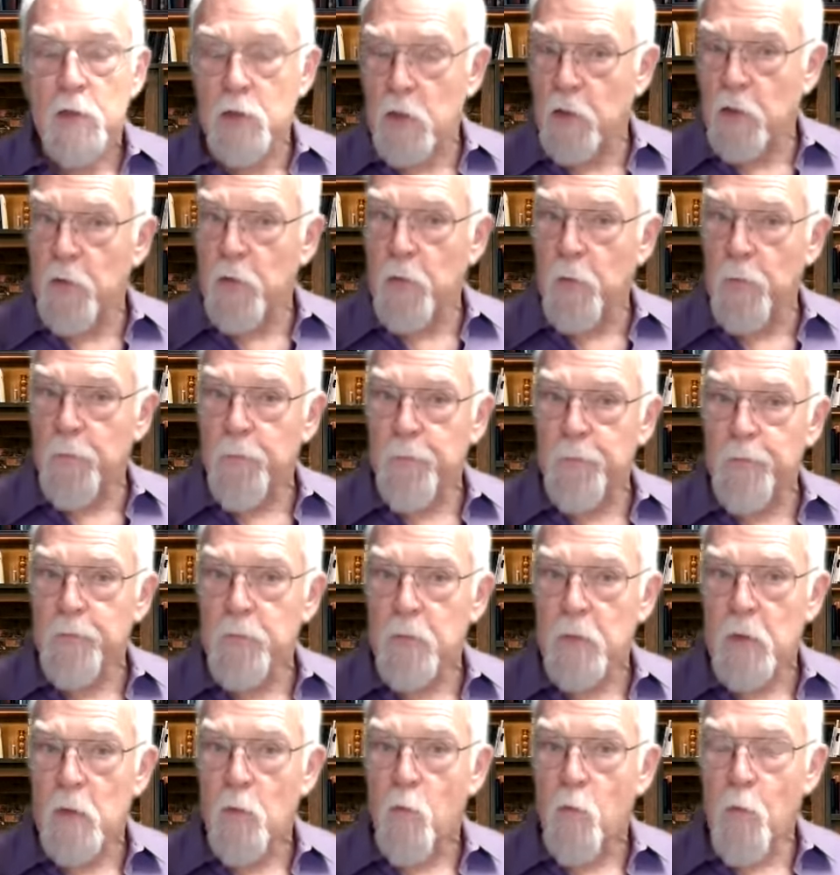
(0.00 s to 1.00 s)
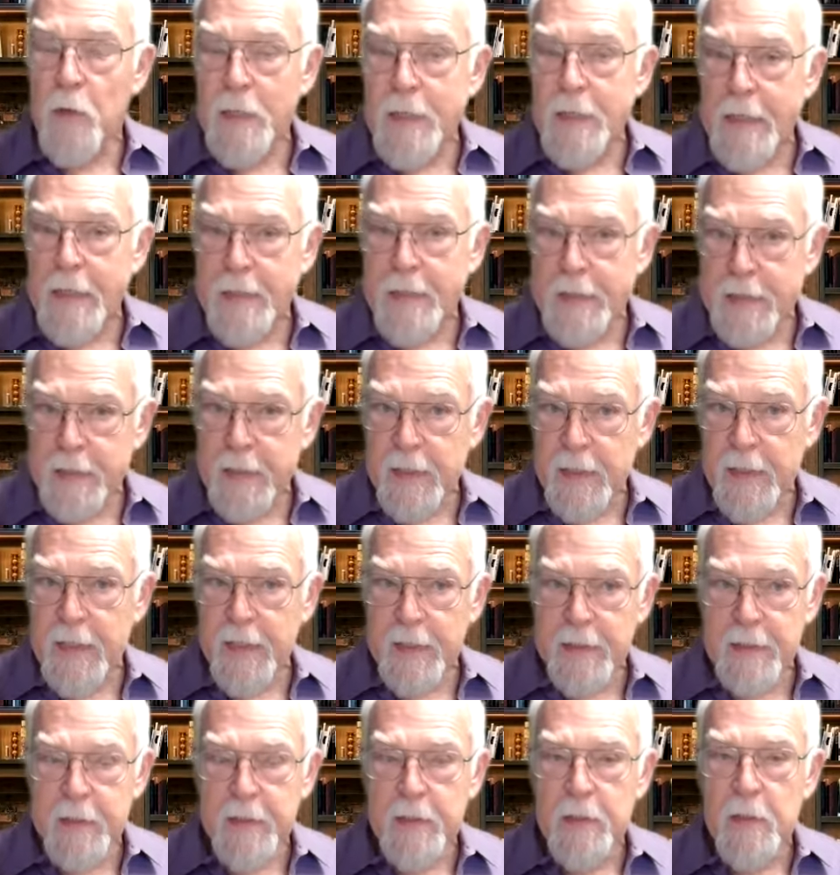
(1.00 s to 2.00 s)
so we need to
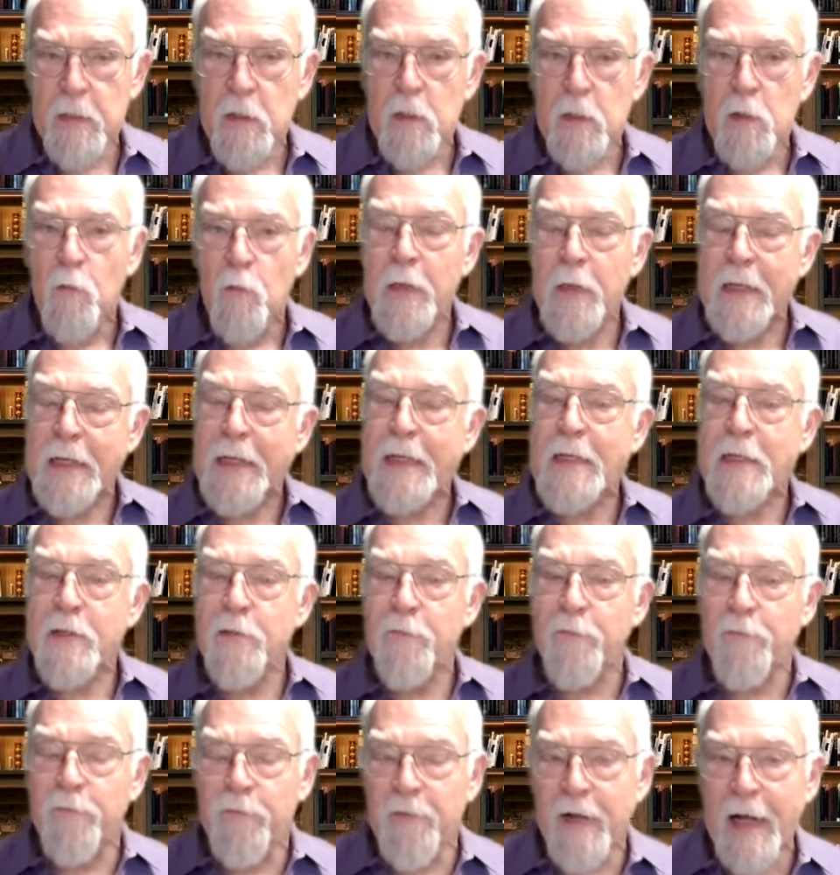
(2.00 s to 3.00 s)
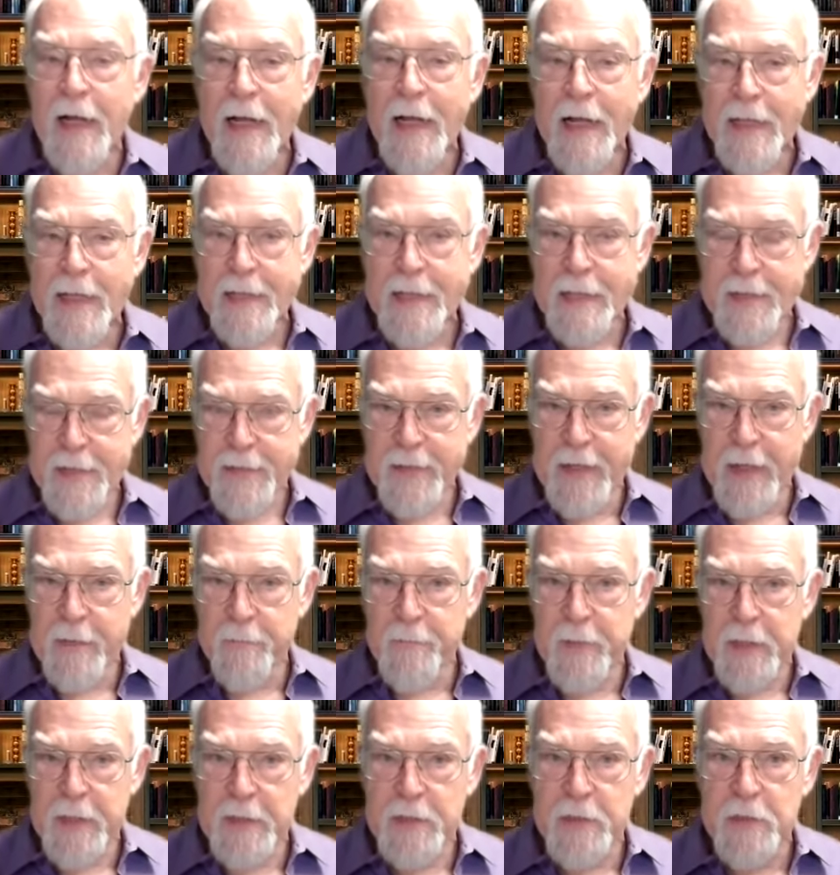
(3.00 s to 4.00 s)
let, we need to find
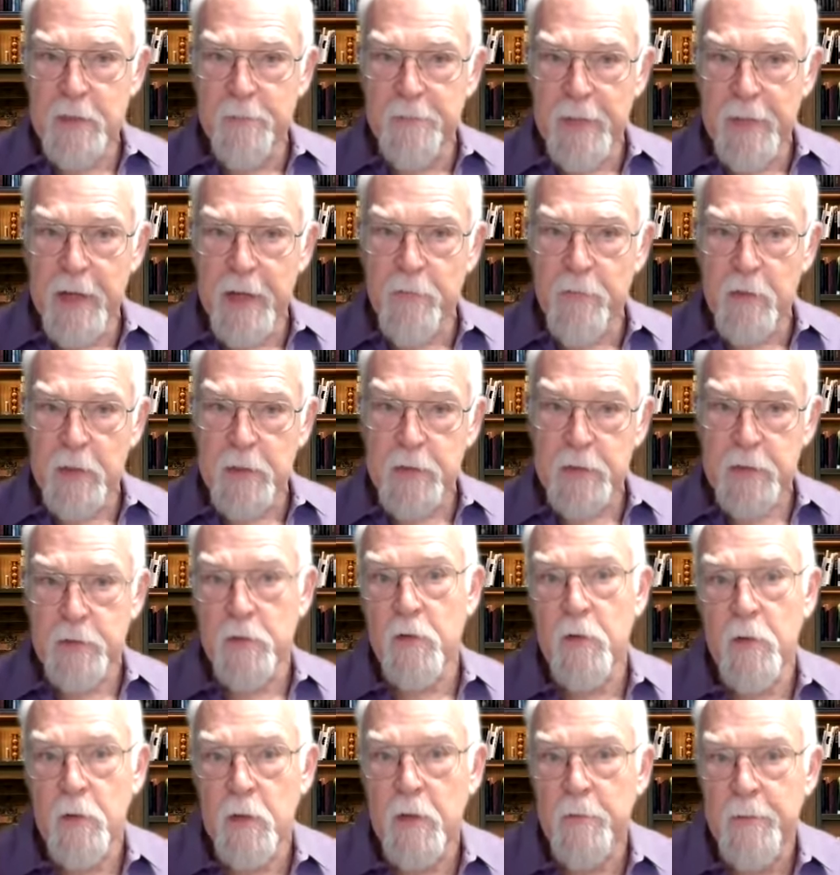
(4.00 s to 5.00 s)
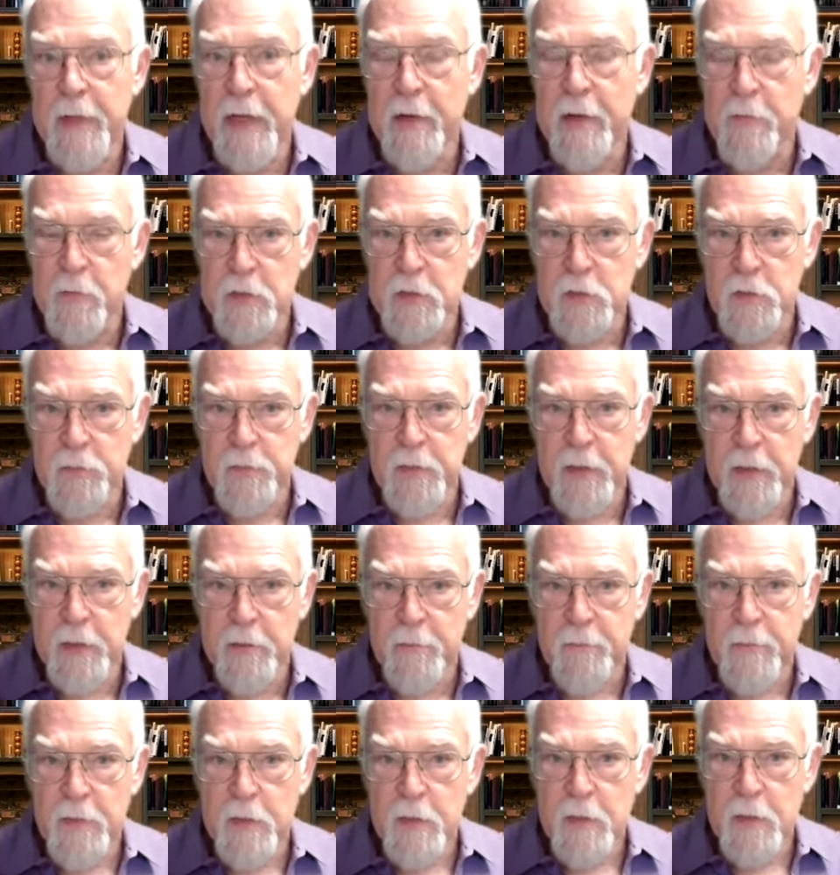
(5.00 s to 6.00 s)
that piece of balance on a balance
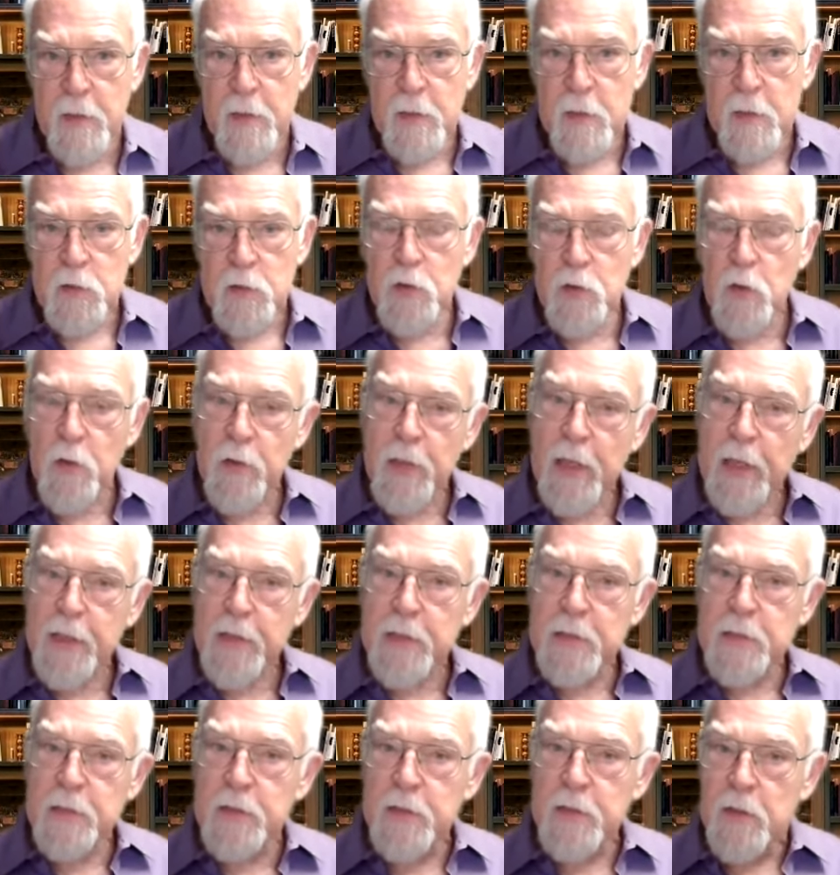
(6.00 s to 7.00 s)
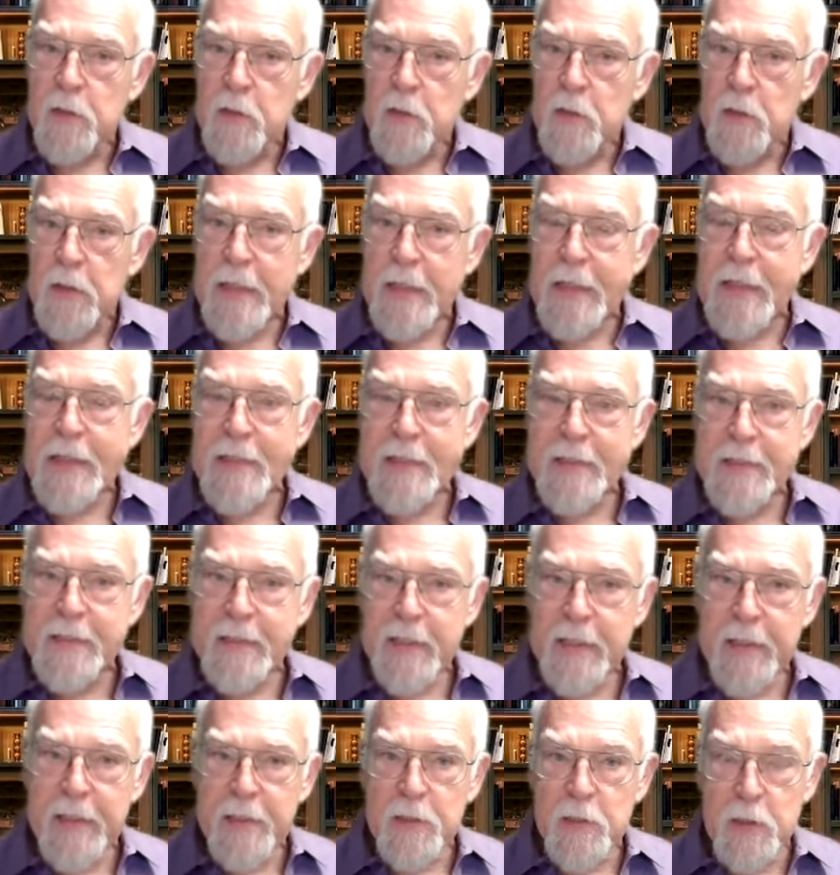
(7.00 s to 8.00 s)
beam so that it's
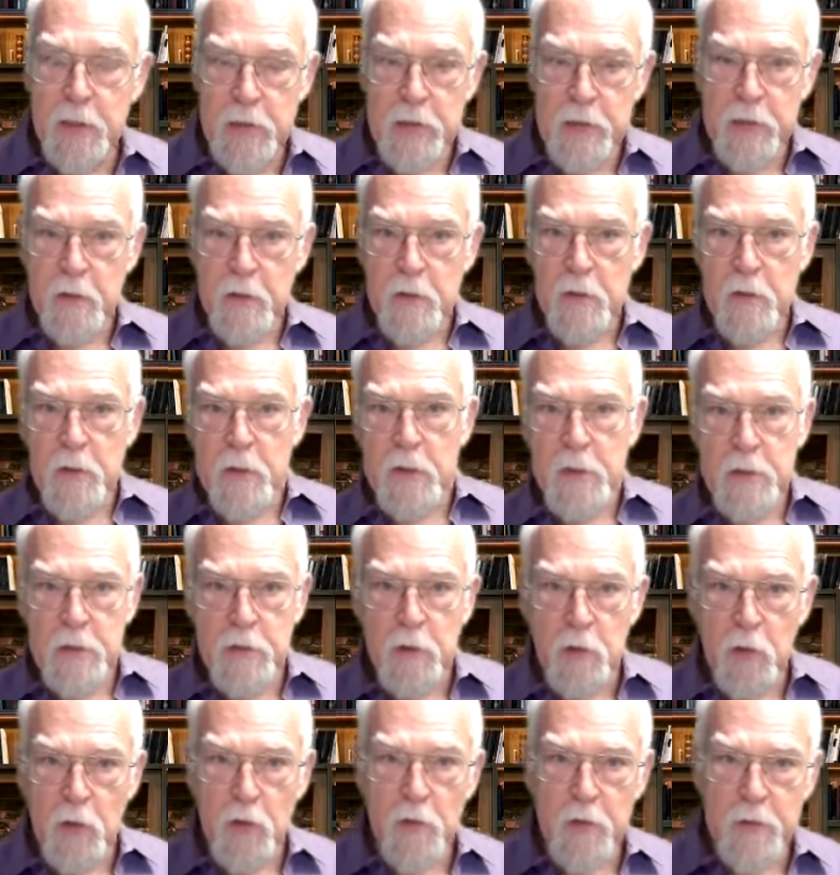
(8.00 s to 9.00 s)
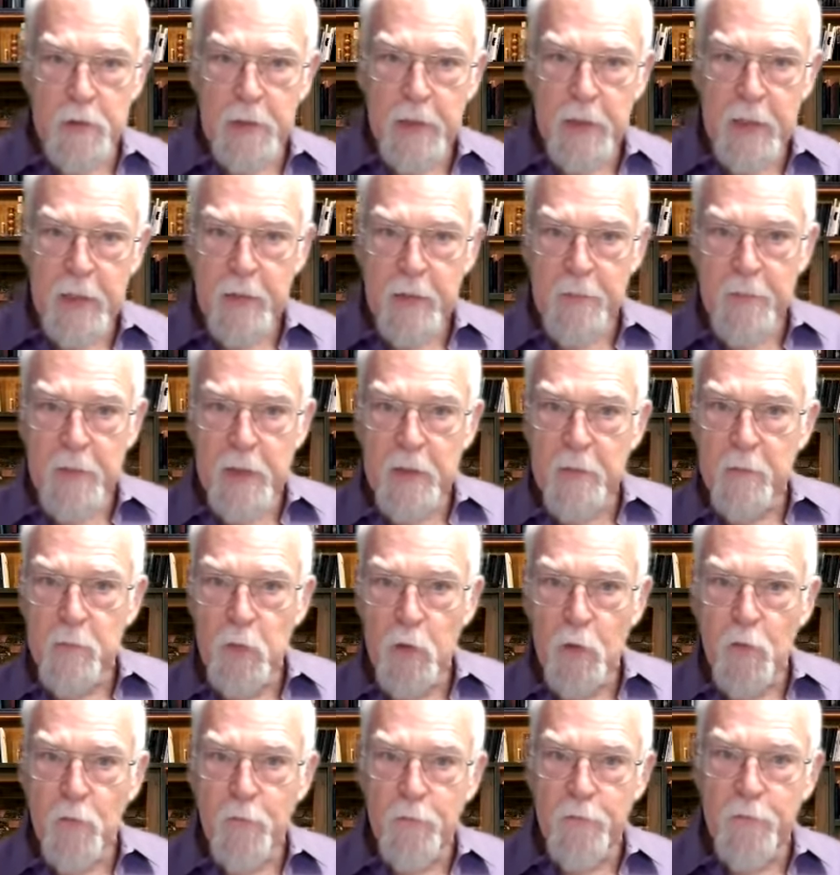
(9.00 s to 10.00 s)
easy, just this little tiny bit of
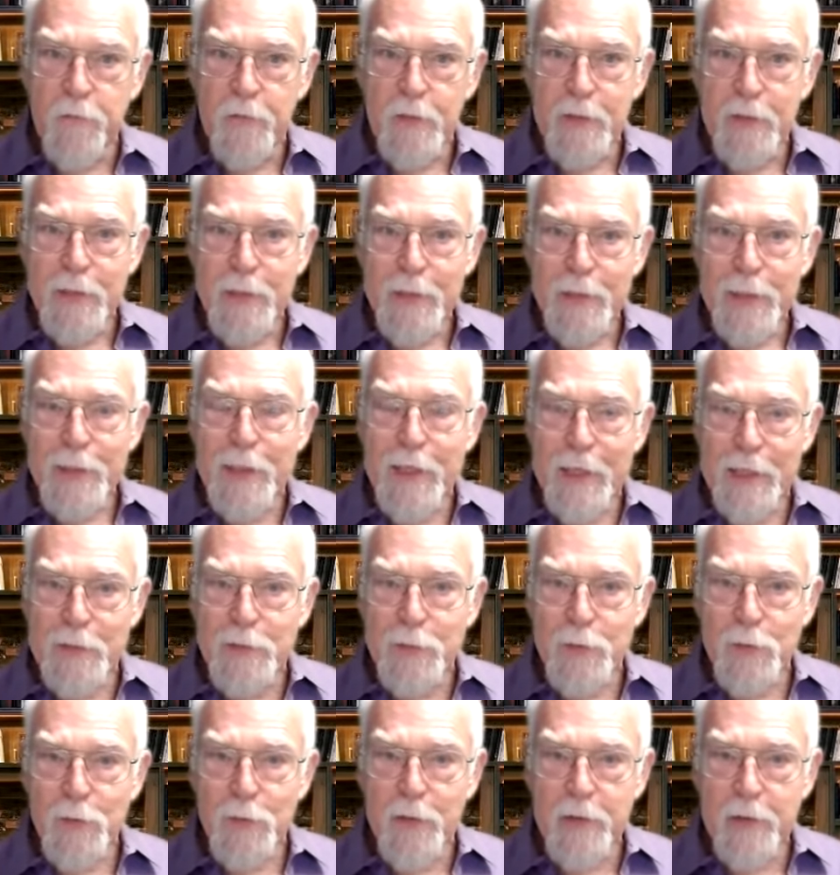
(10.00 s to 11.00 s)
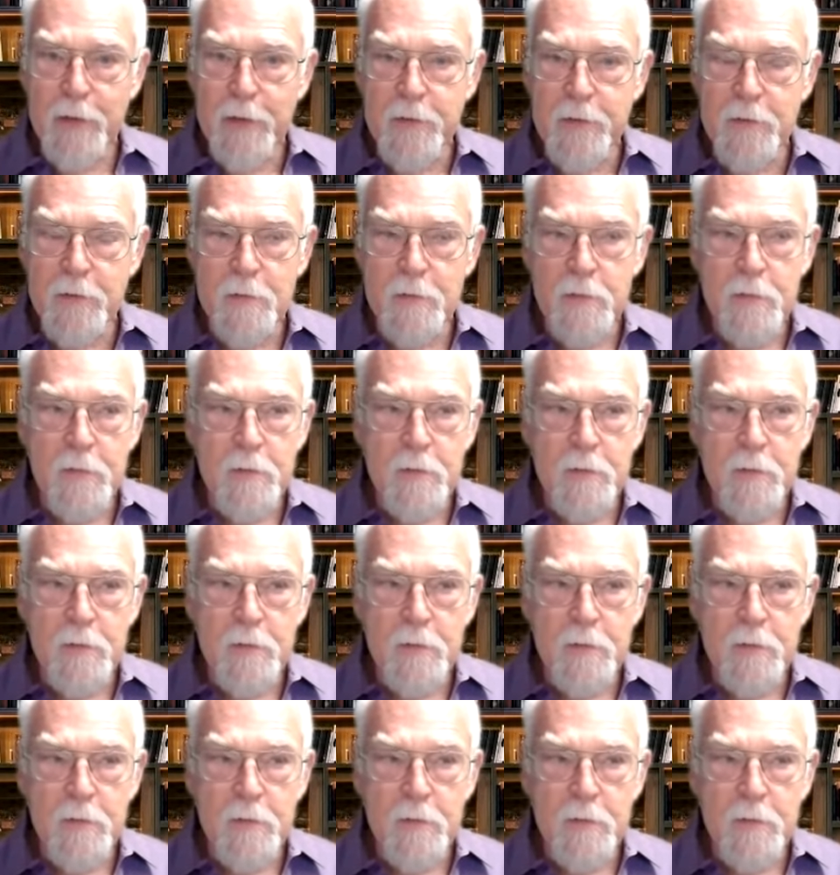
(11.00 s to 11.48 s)
move gets you there.